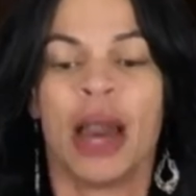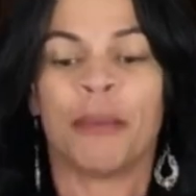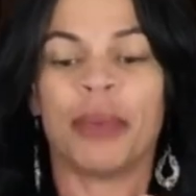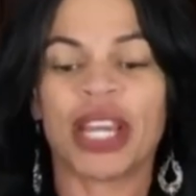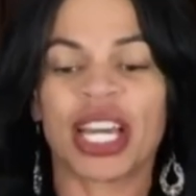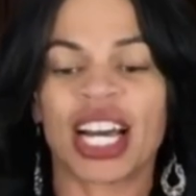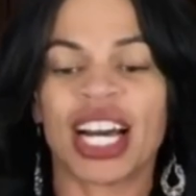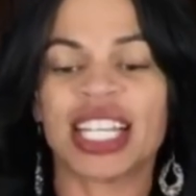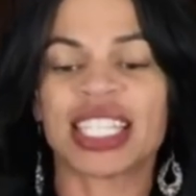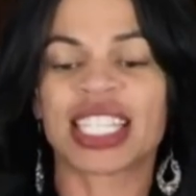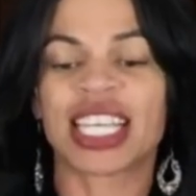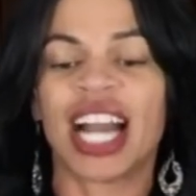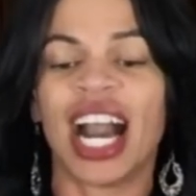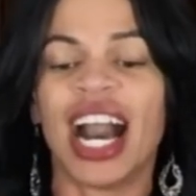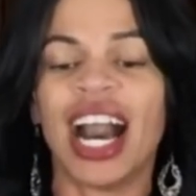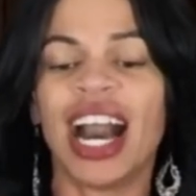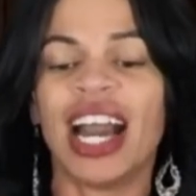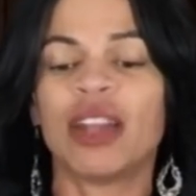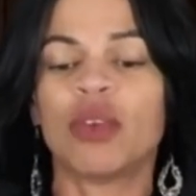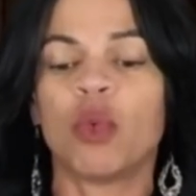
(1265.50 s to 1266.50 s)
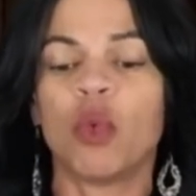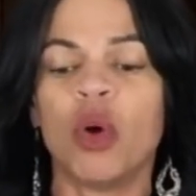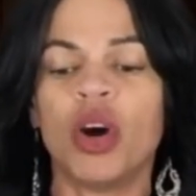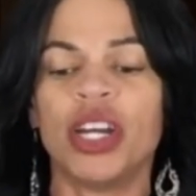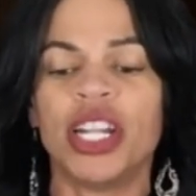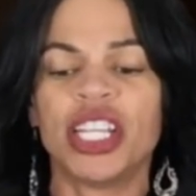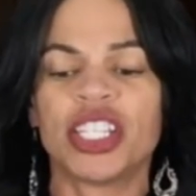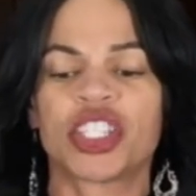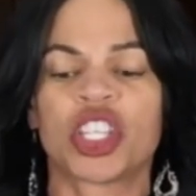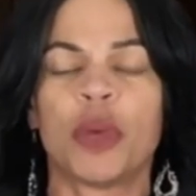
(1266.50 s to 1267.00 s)
because God
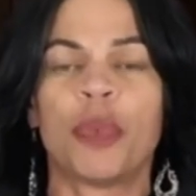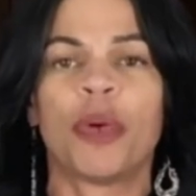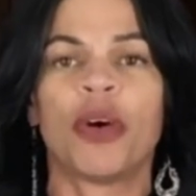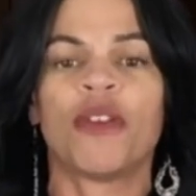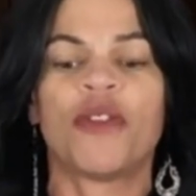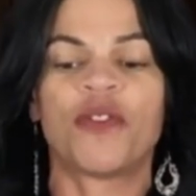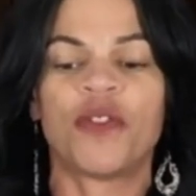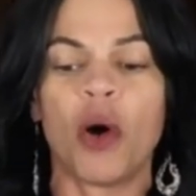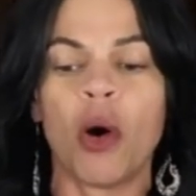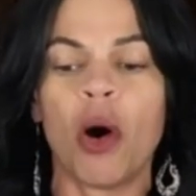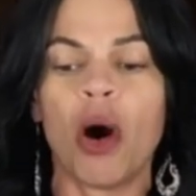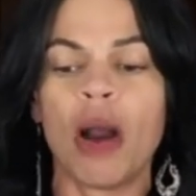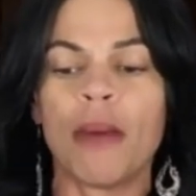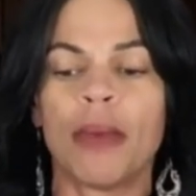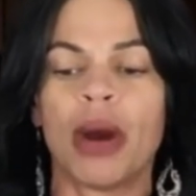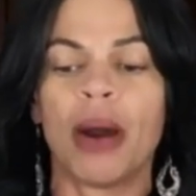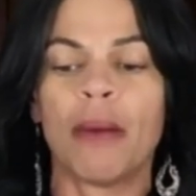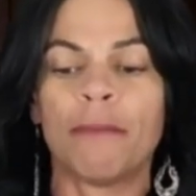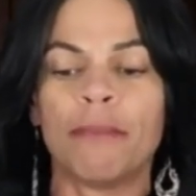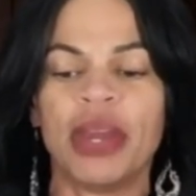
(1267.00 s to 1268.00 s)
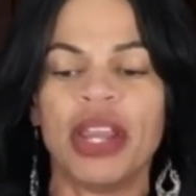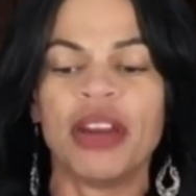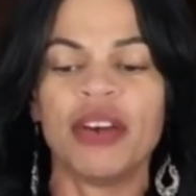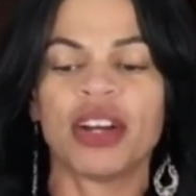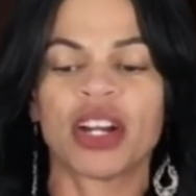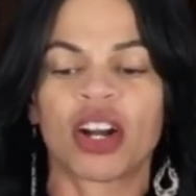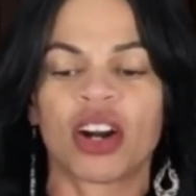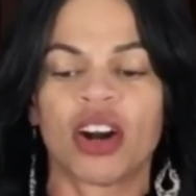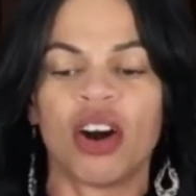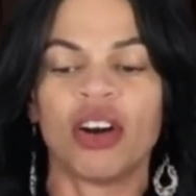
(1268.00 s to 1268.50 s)
wanted to perform a
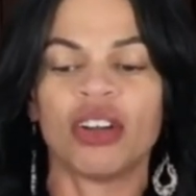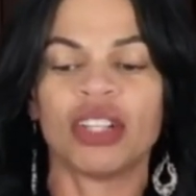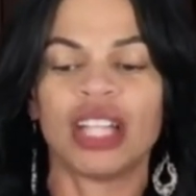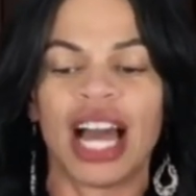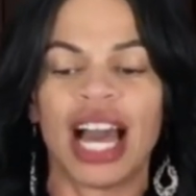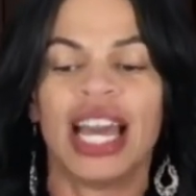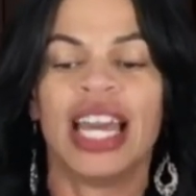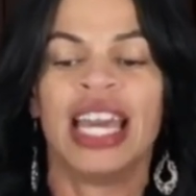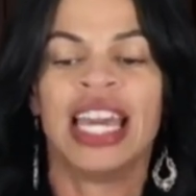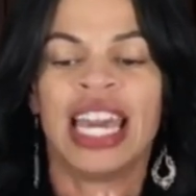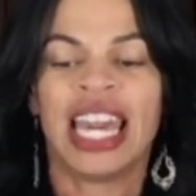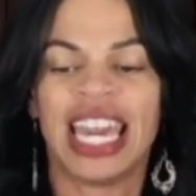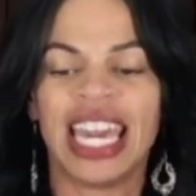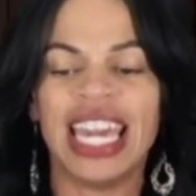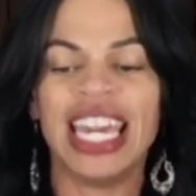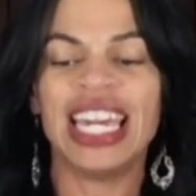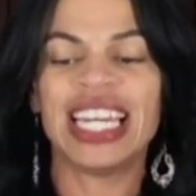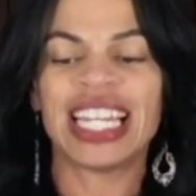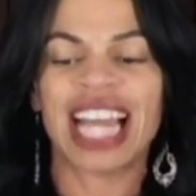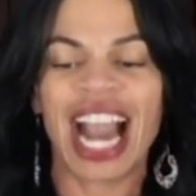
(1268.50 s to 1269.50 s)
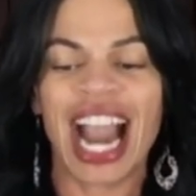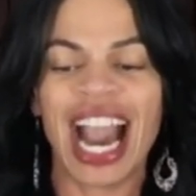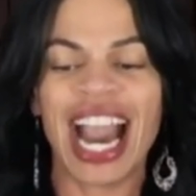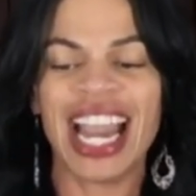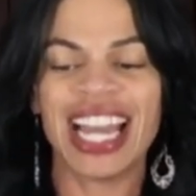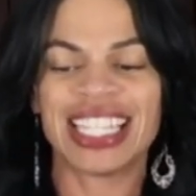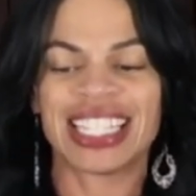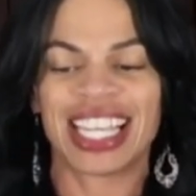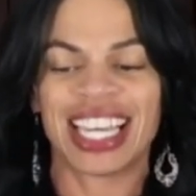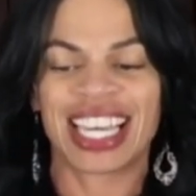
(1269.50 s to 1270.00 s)
miracle uh, in
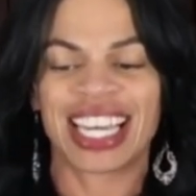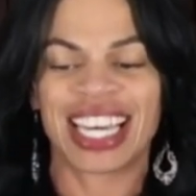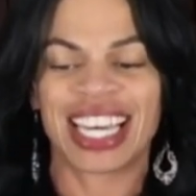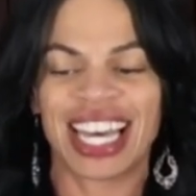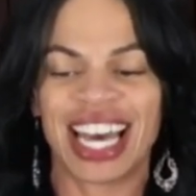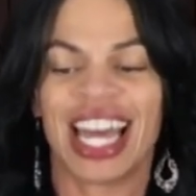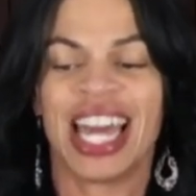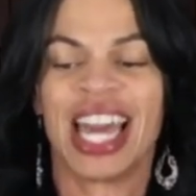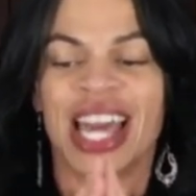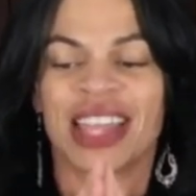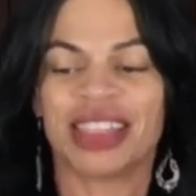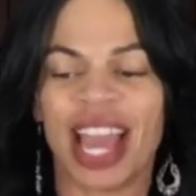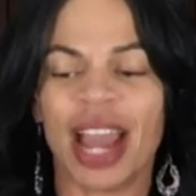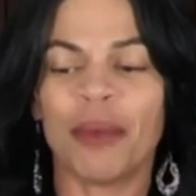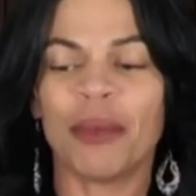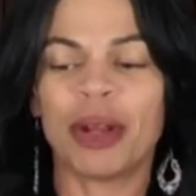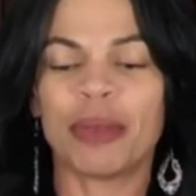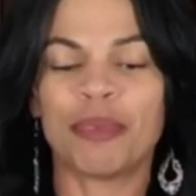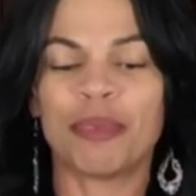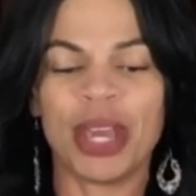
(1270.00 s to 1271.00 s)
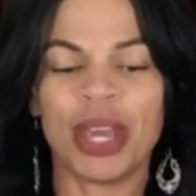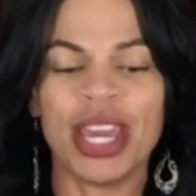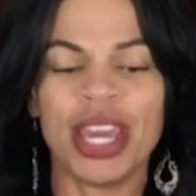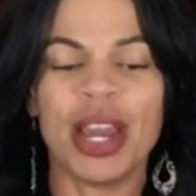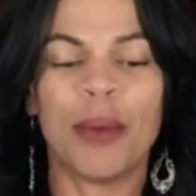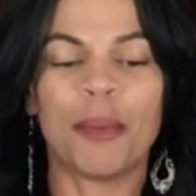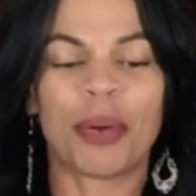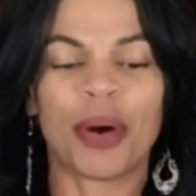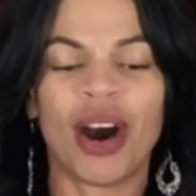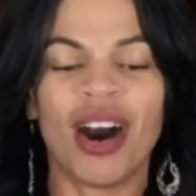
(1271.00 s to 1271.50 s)
Isaac uh, that would
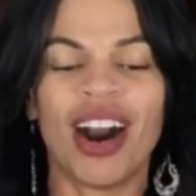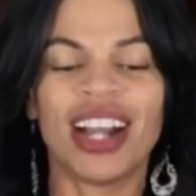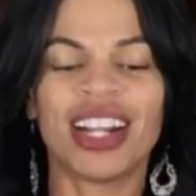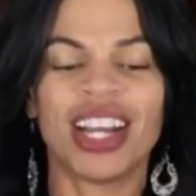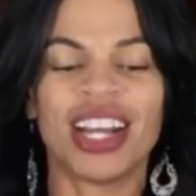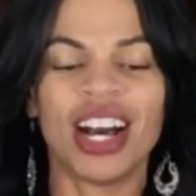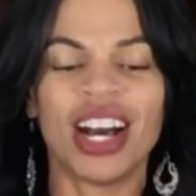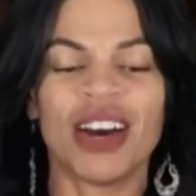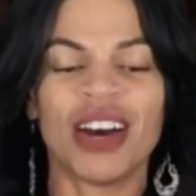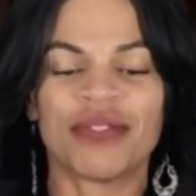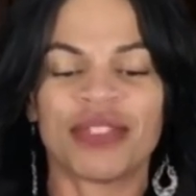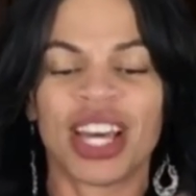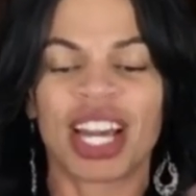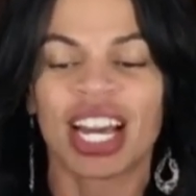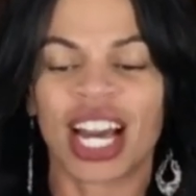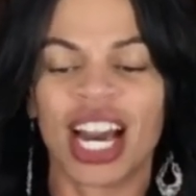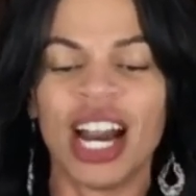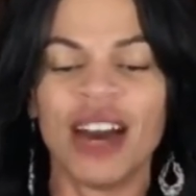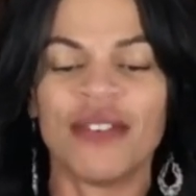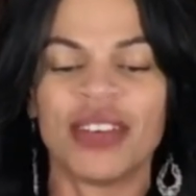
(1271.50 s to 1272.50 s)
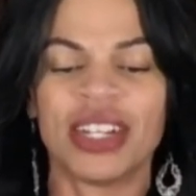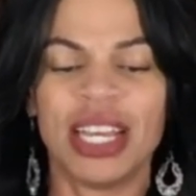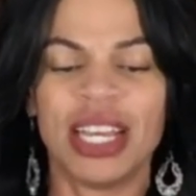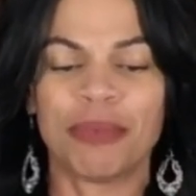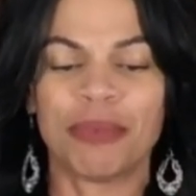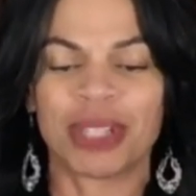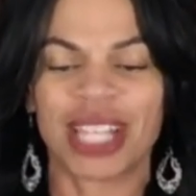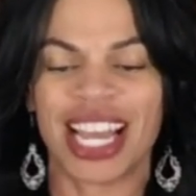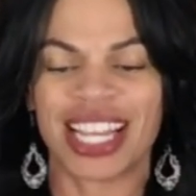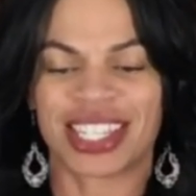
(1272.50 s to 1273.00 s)
be a part of the
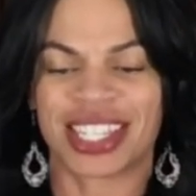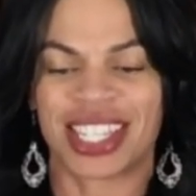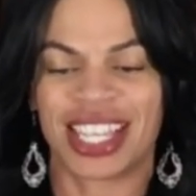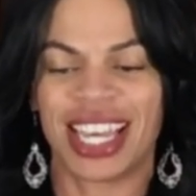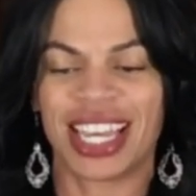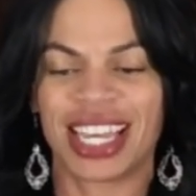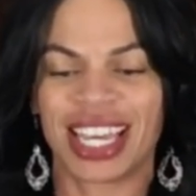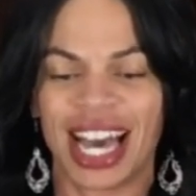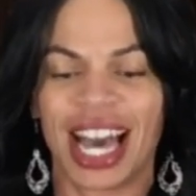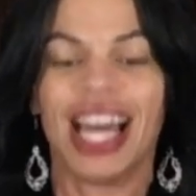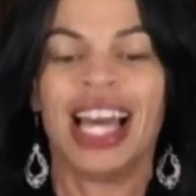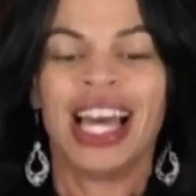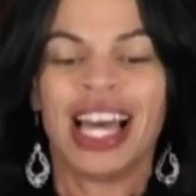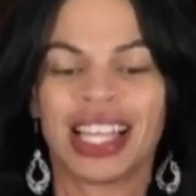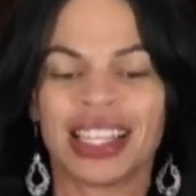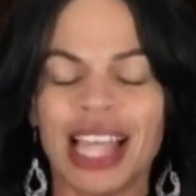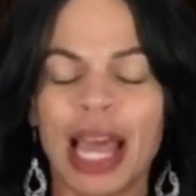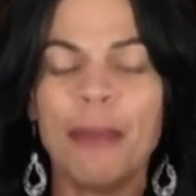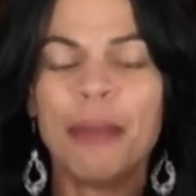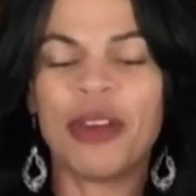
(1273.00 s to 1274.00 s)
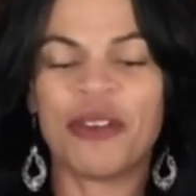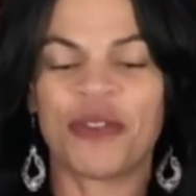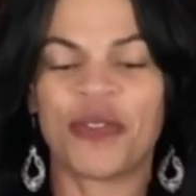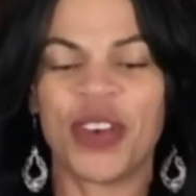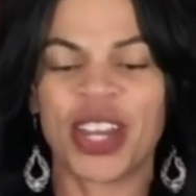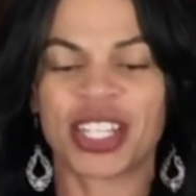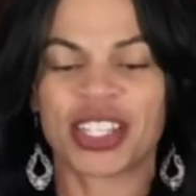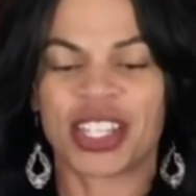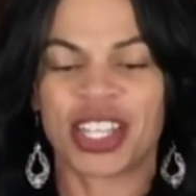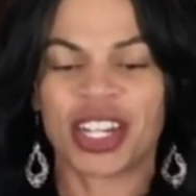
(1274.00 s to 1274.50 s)
covenant blessing. Uh, let me
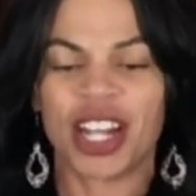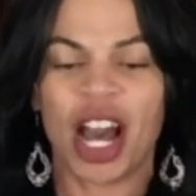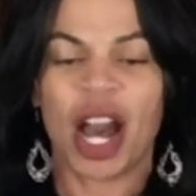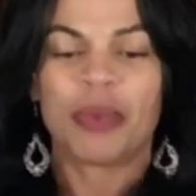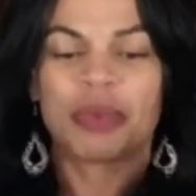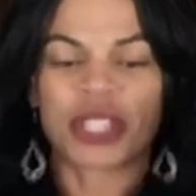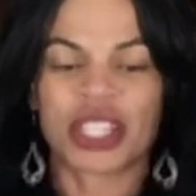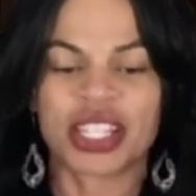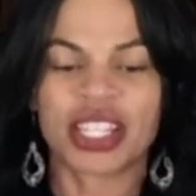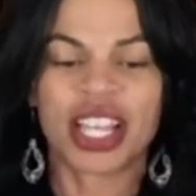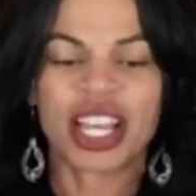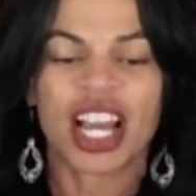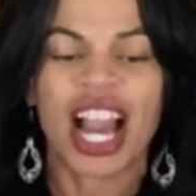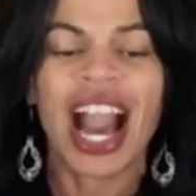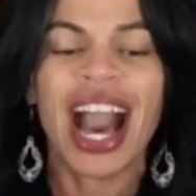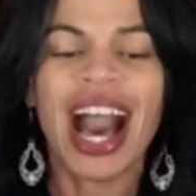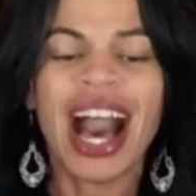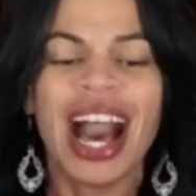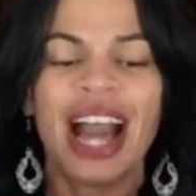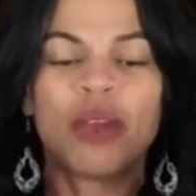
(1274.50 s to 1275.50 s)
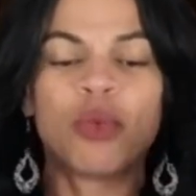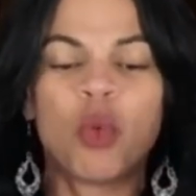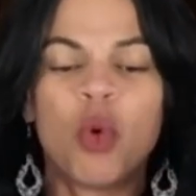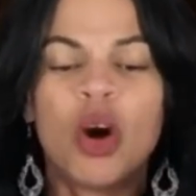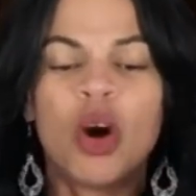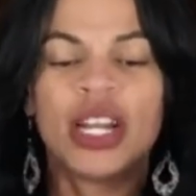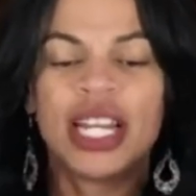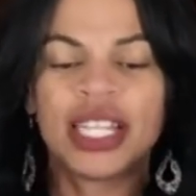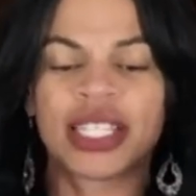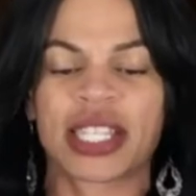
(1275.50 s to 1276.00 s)
fix it up. God
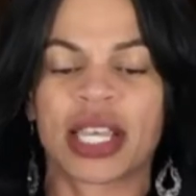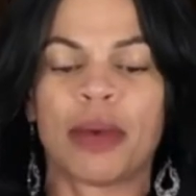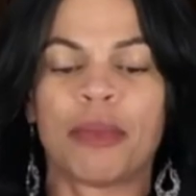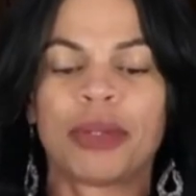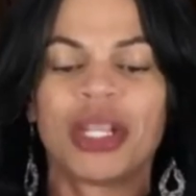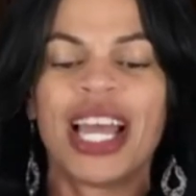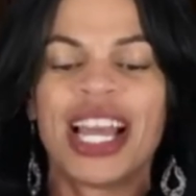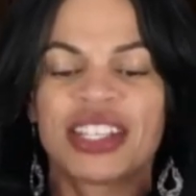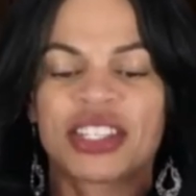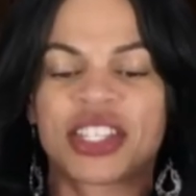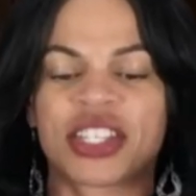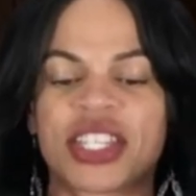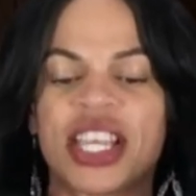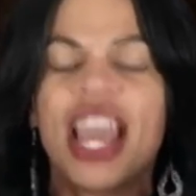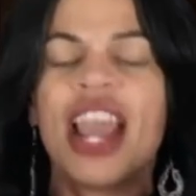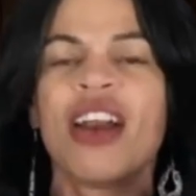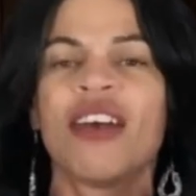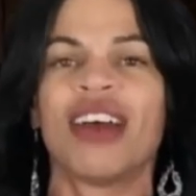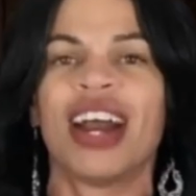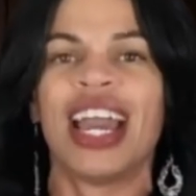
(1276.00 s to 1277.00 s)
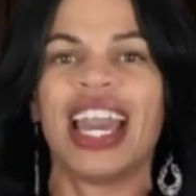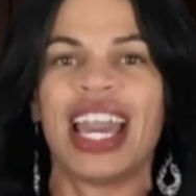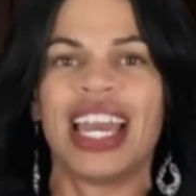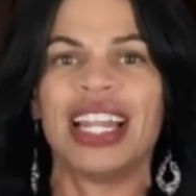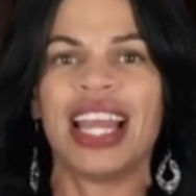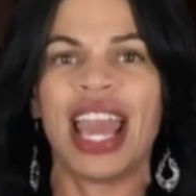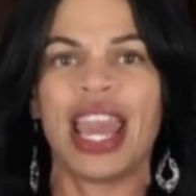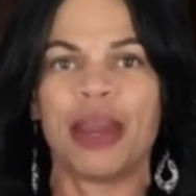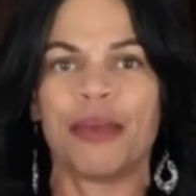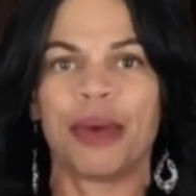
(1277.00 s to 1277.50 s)
wanted to bless Sarah
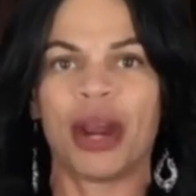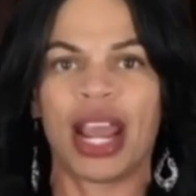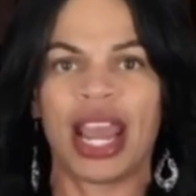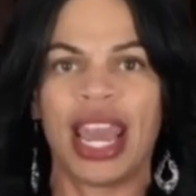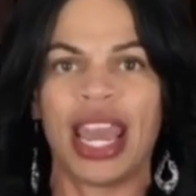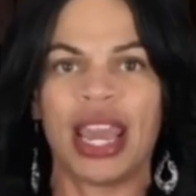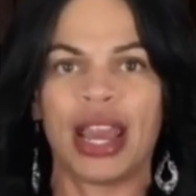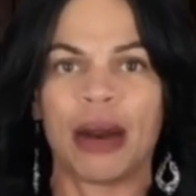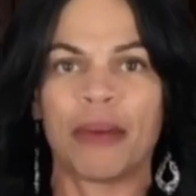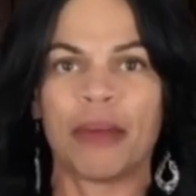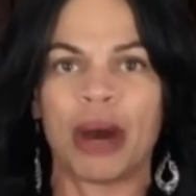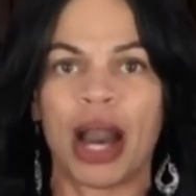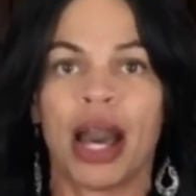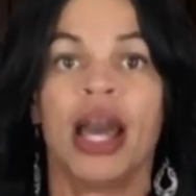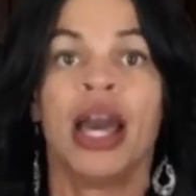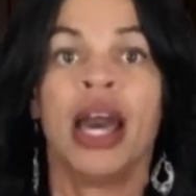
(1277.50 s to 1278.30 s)
and Abraham,